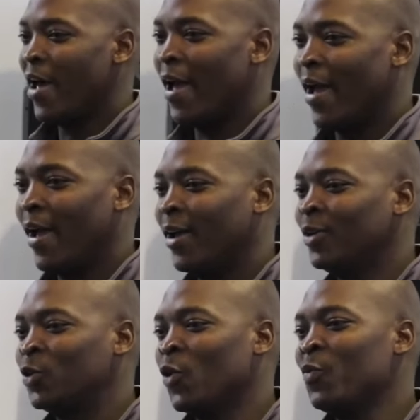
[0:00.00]
uh,
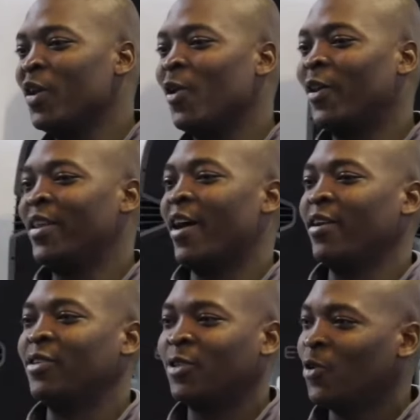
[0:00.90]
two million, they're
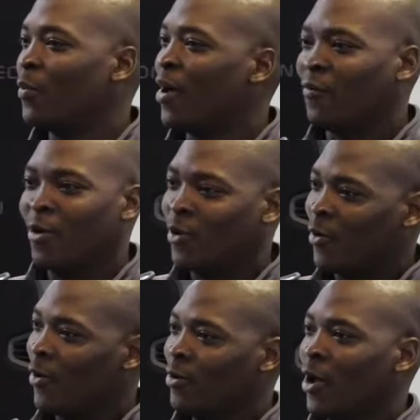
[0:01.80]
rich. No, my friend,
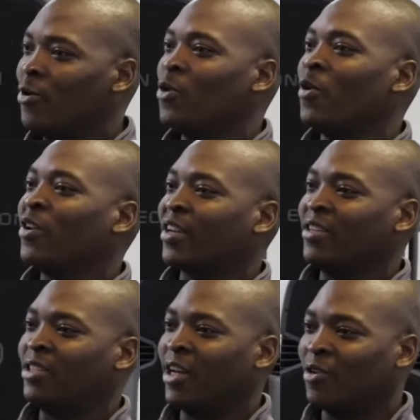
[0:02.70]
you're, you're not
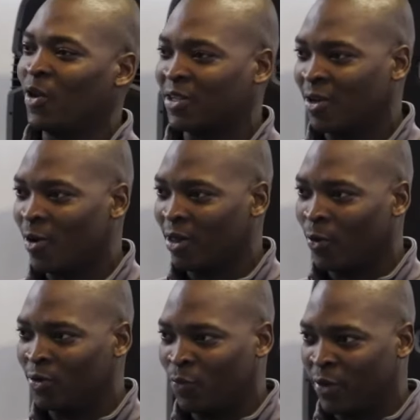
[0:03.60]
rich yet. You're still on the
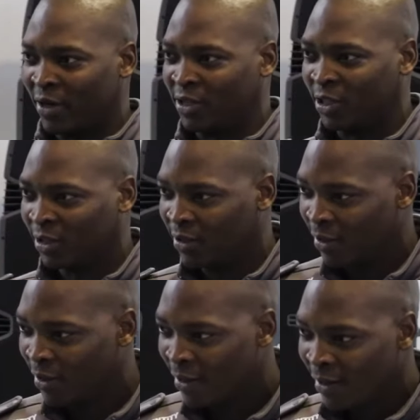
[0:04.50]
way to be rich.
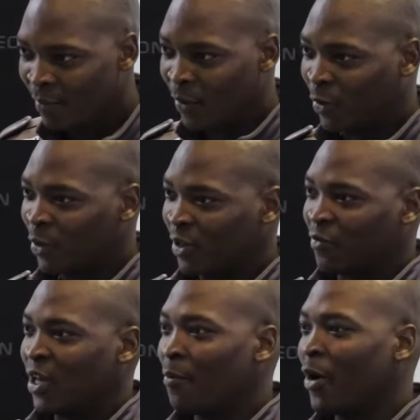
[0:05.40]
Because
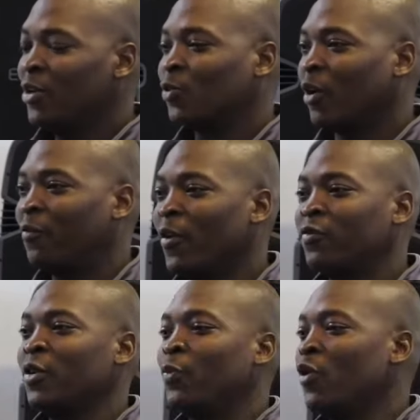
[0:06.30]
if somebody's got
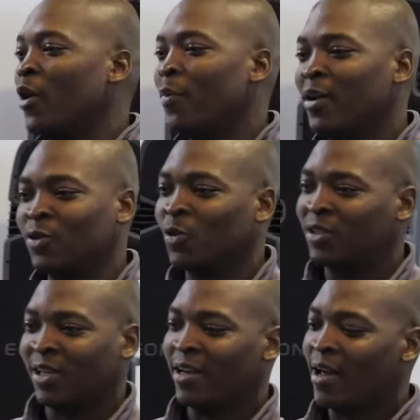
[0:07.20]
50 billion but is
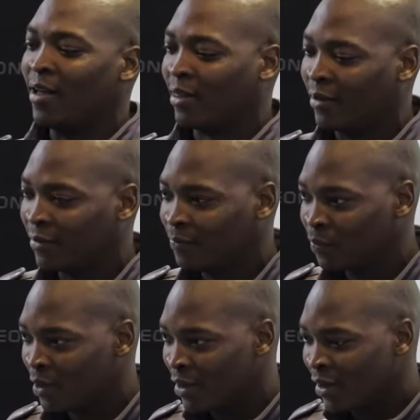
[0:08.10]
not saying anything,
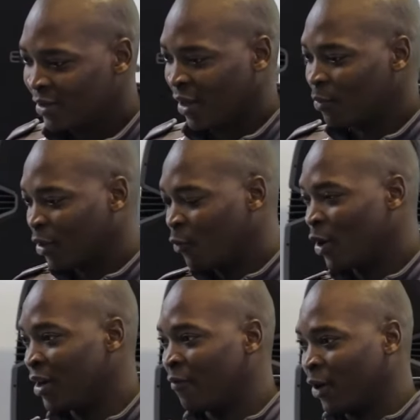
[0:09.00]
Something
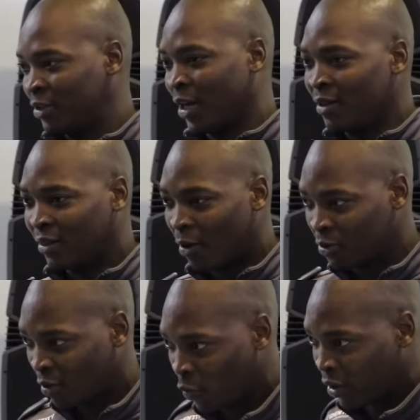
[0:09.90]
when they've got
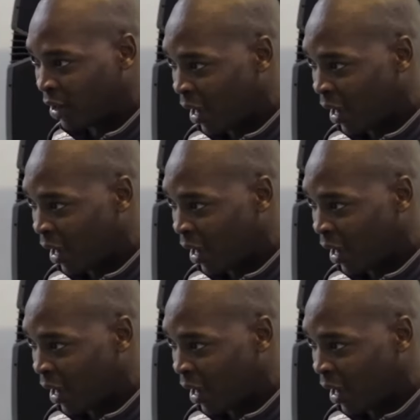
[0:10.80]
10,000, when